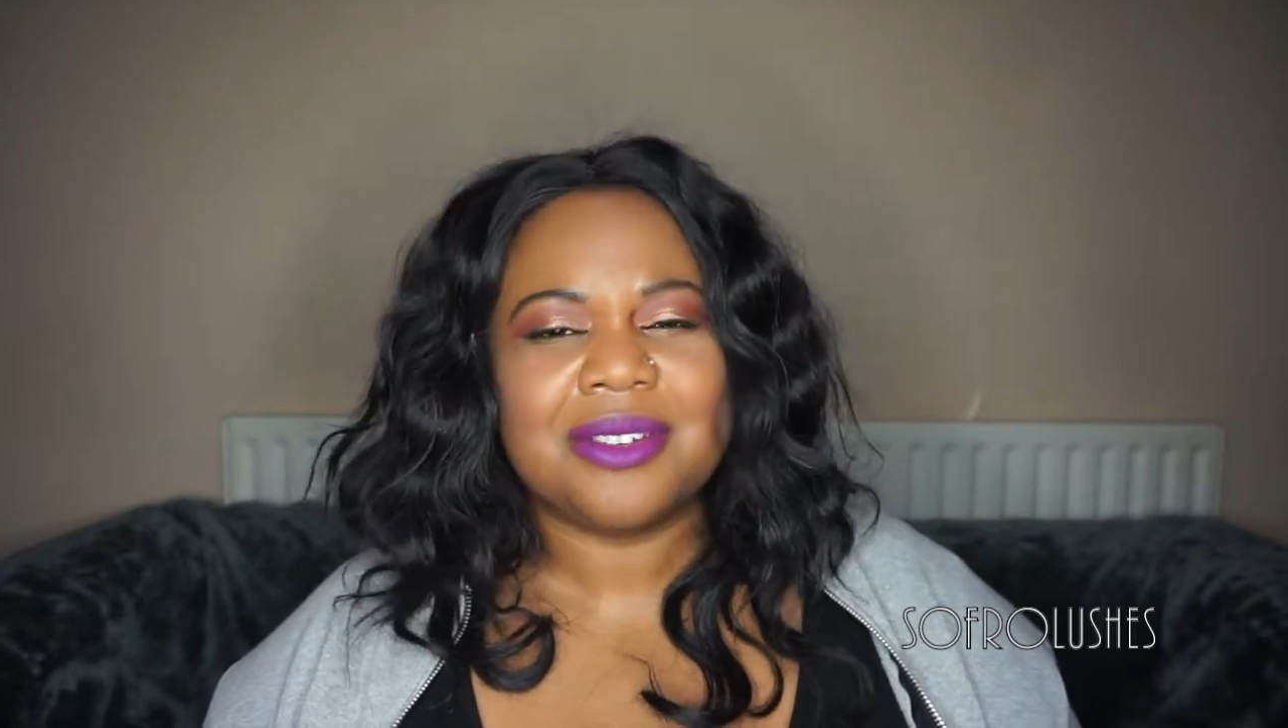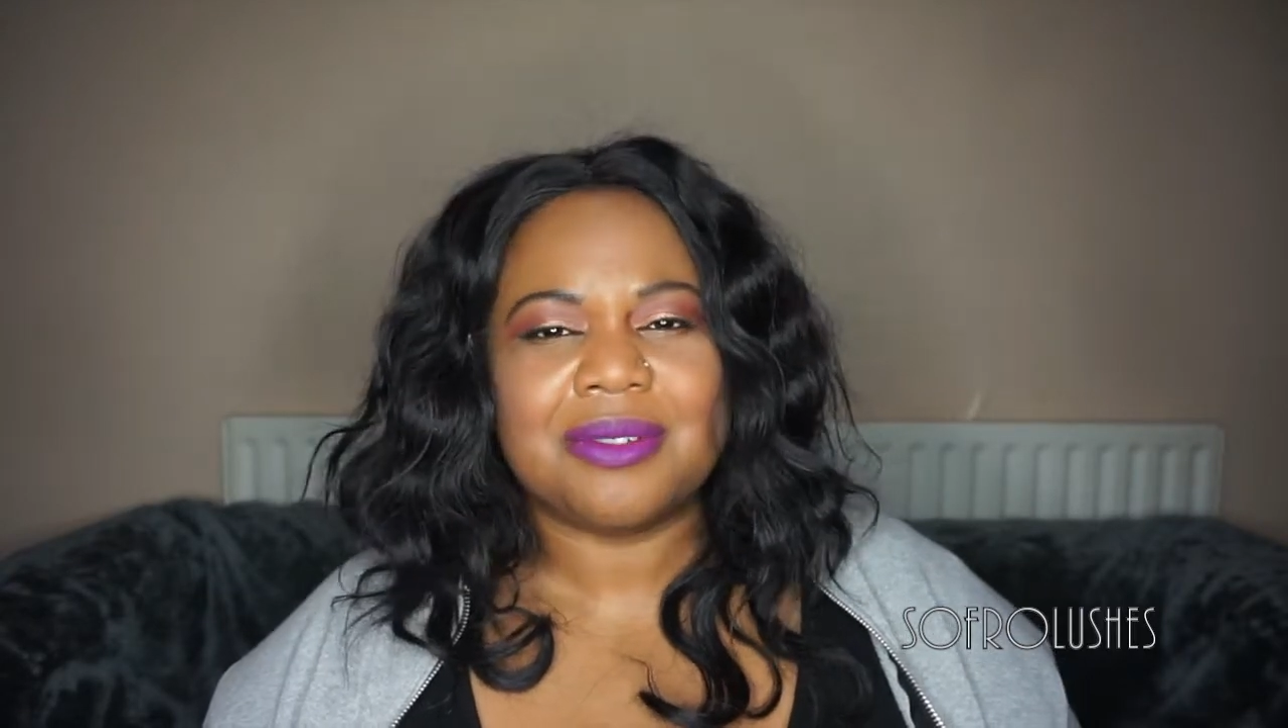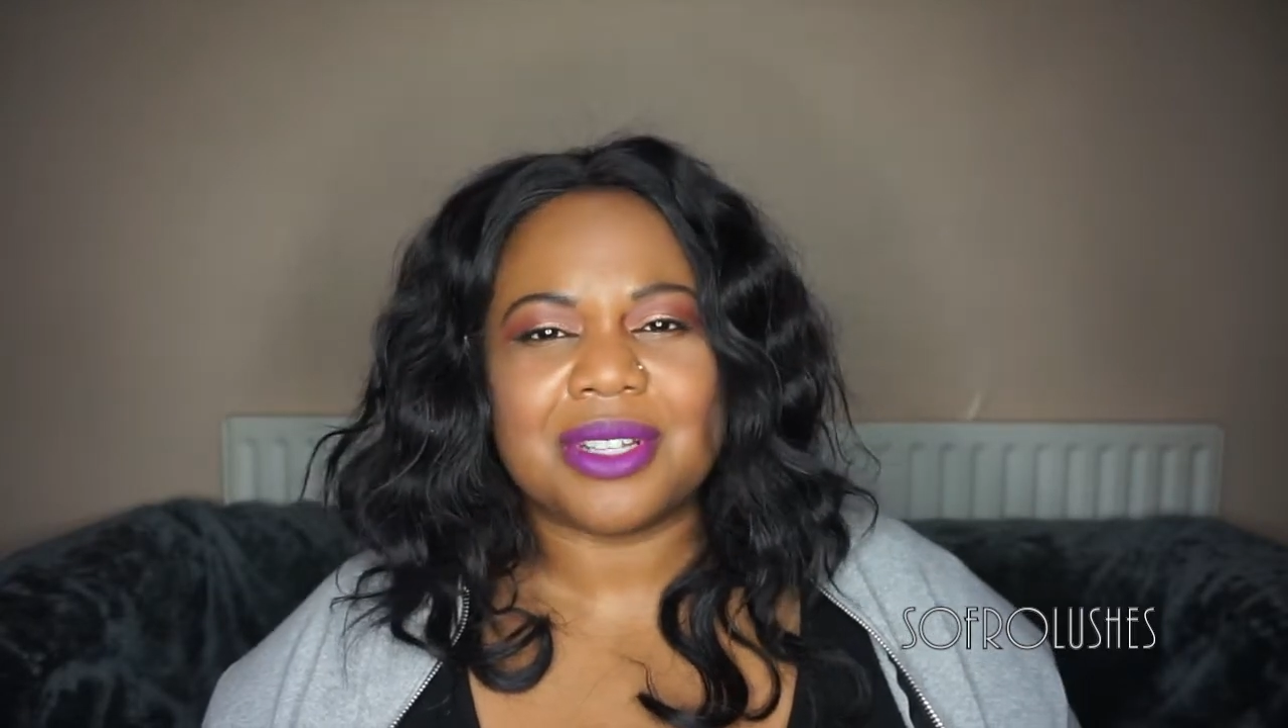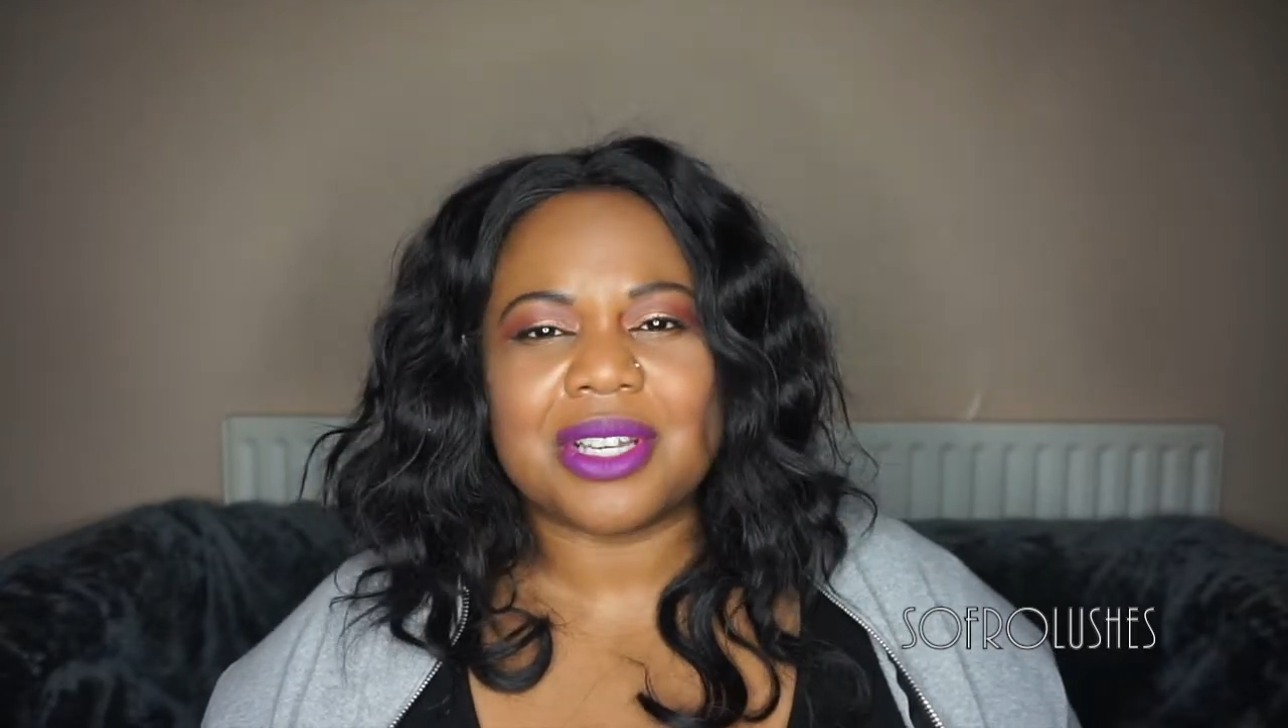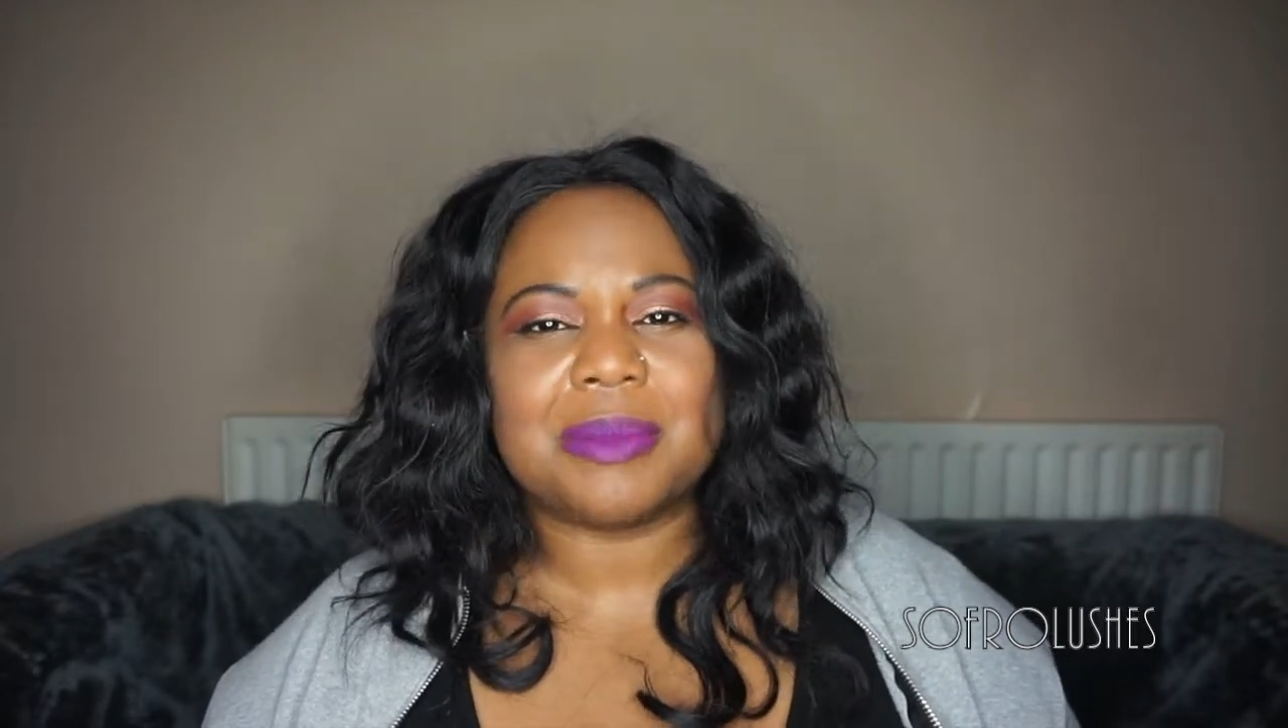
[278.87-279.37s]

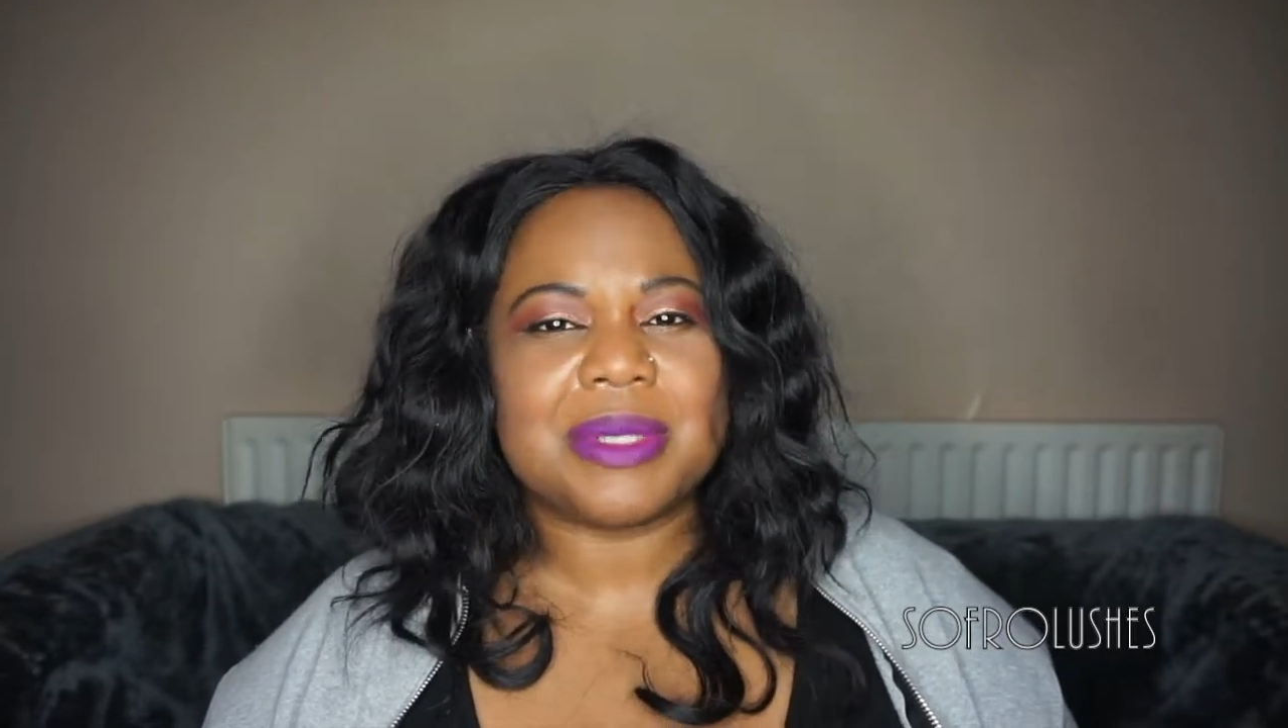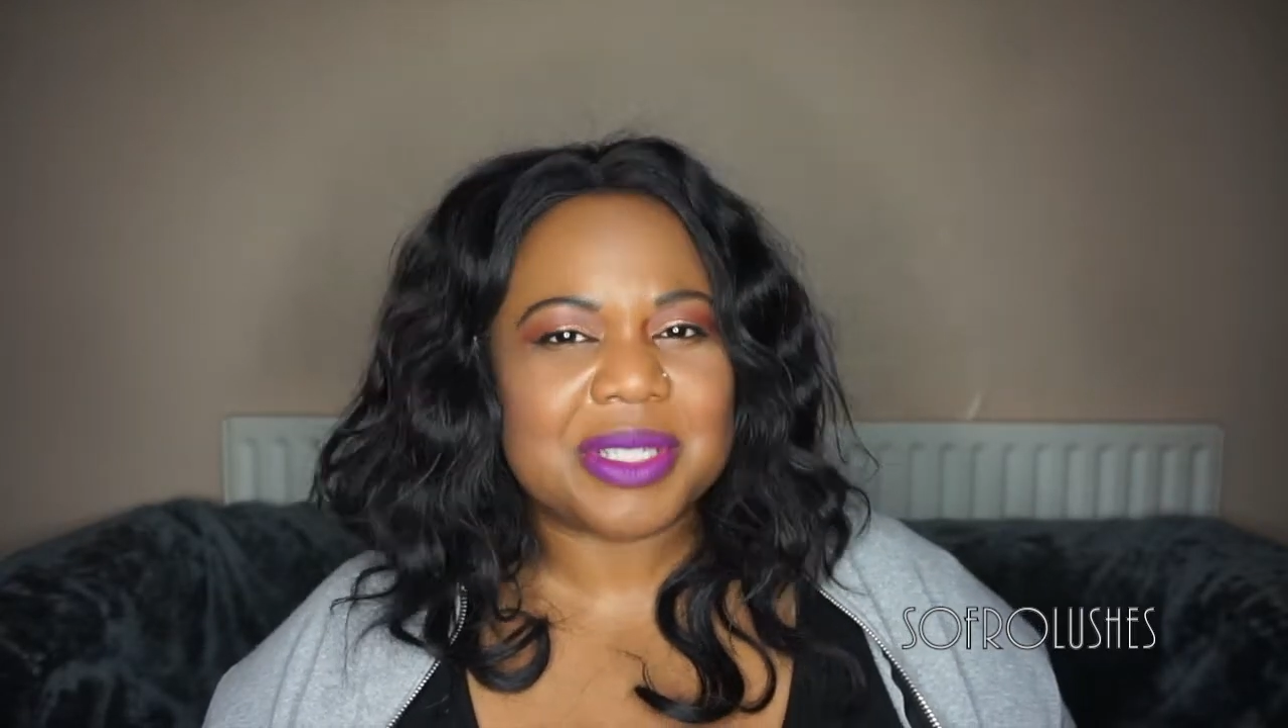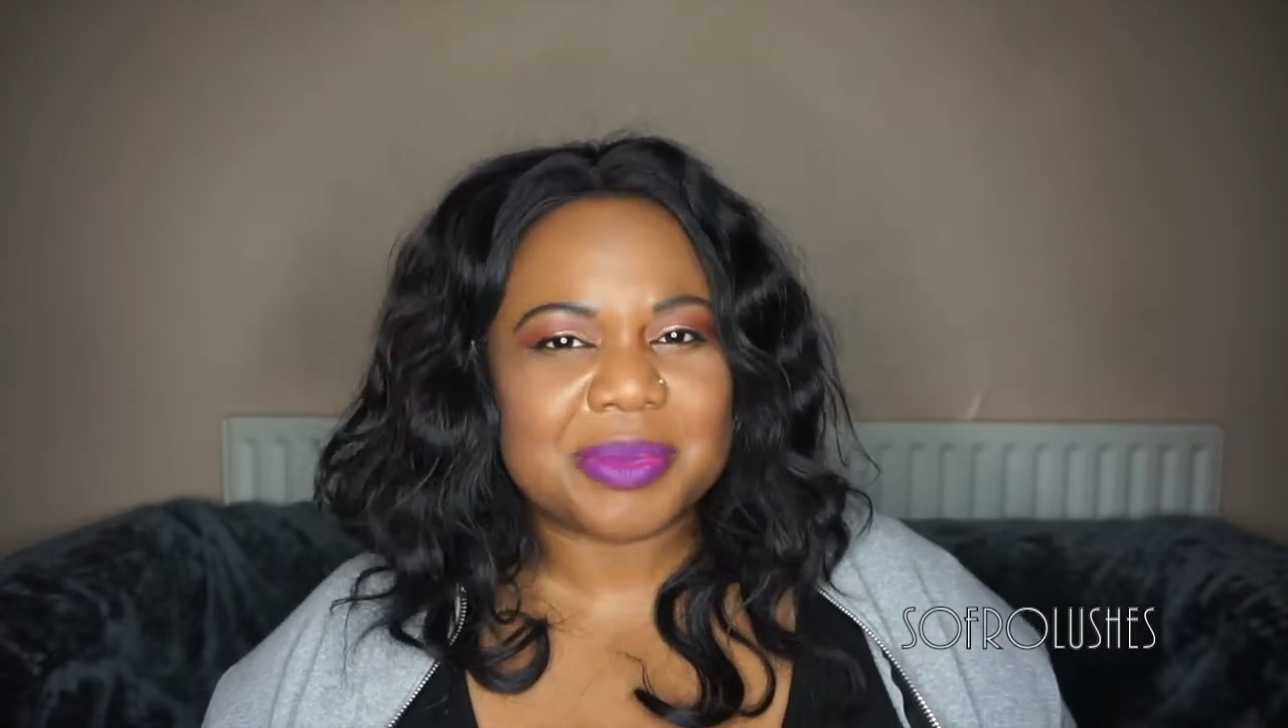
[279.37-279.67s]
when it comes to